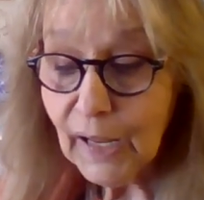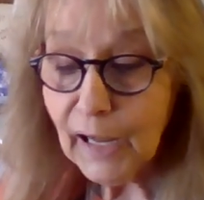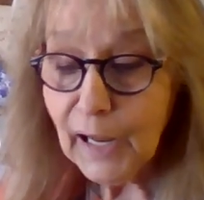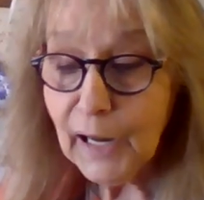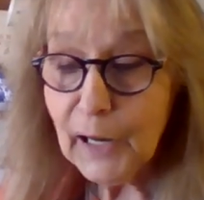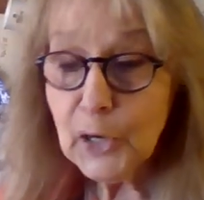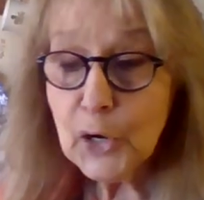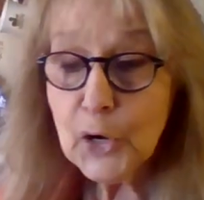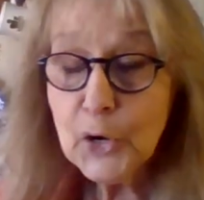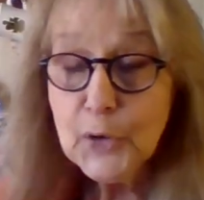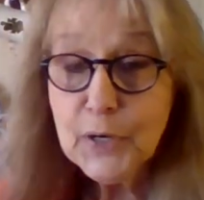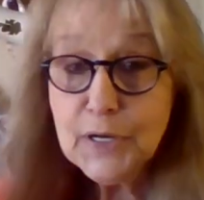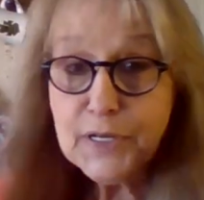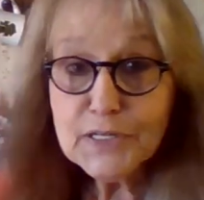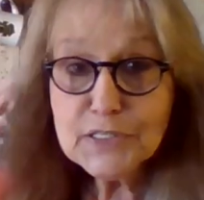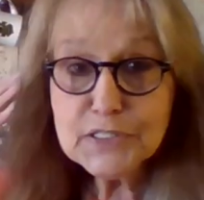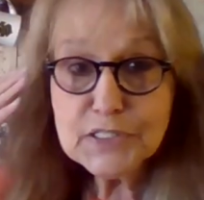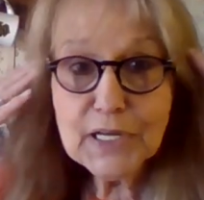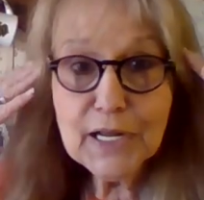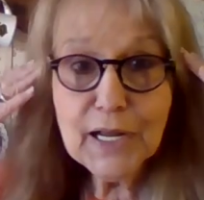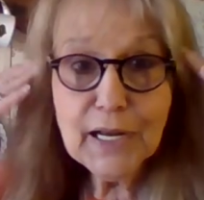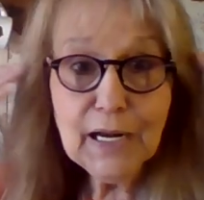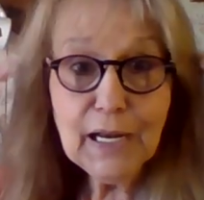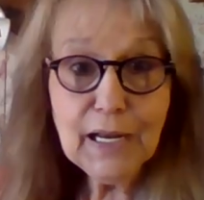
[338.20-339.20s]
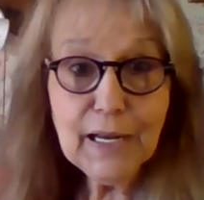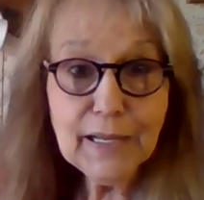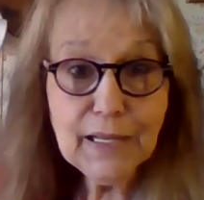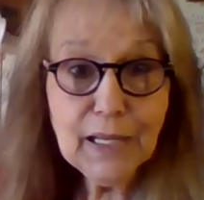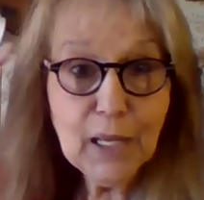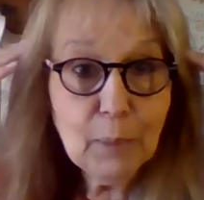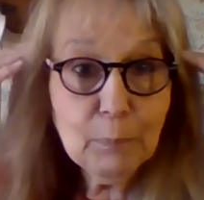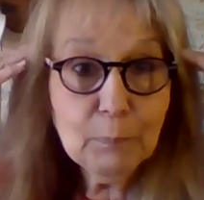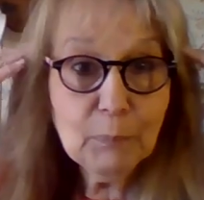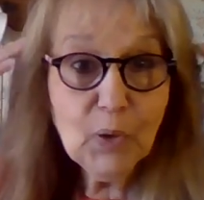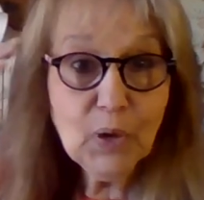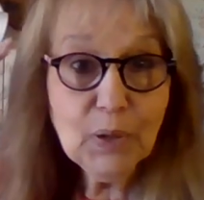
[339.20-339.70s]
Air is kind of like
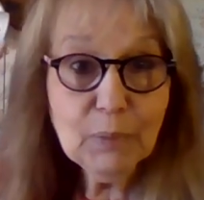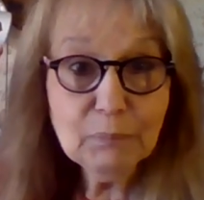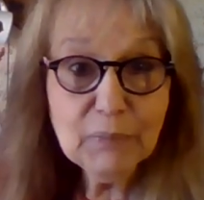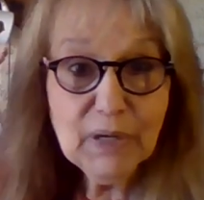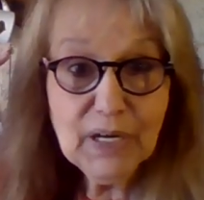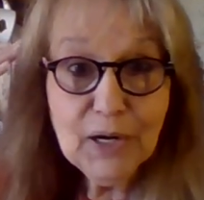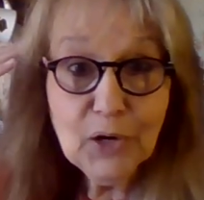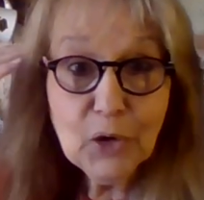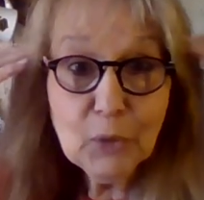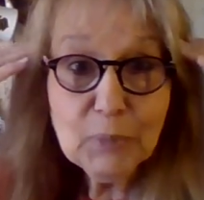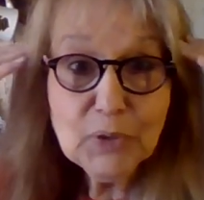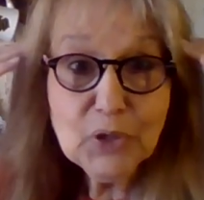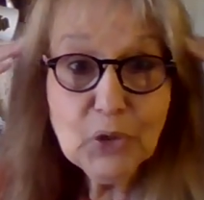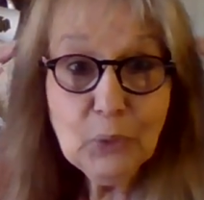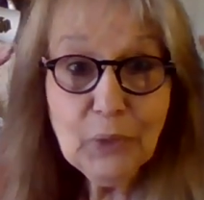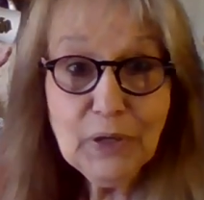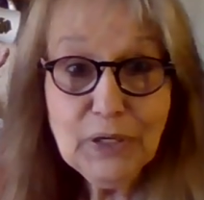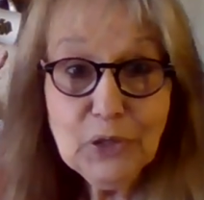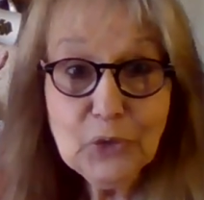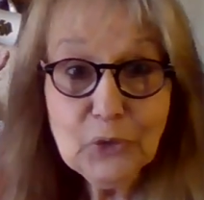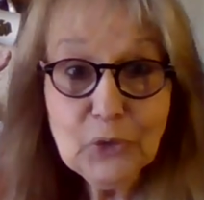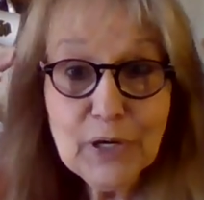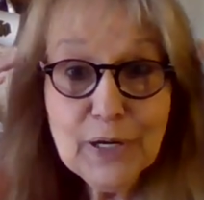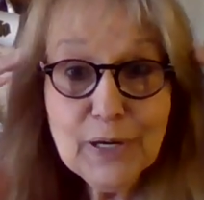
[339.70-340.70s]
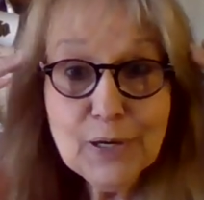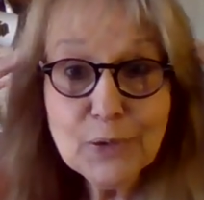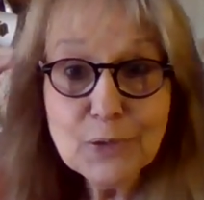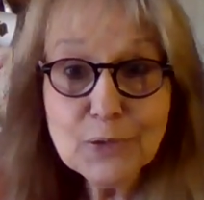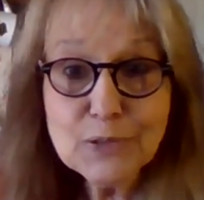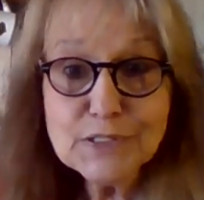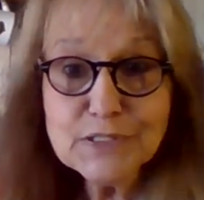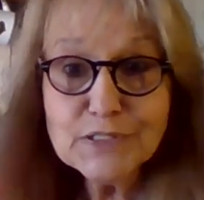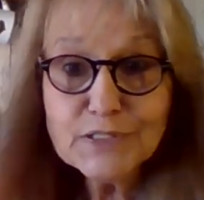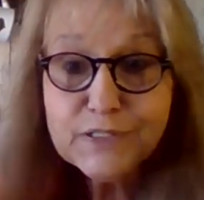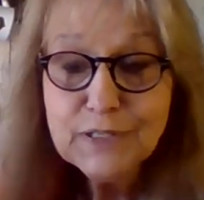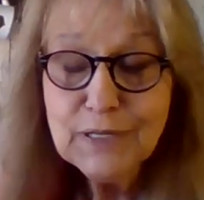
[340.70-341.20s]
up here between your
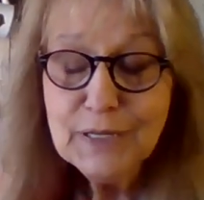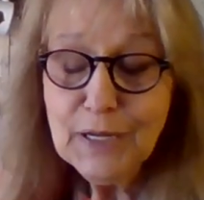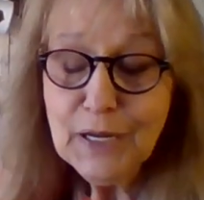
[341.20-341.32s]
ears.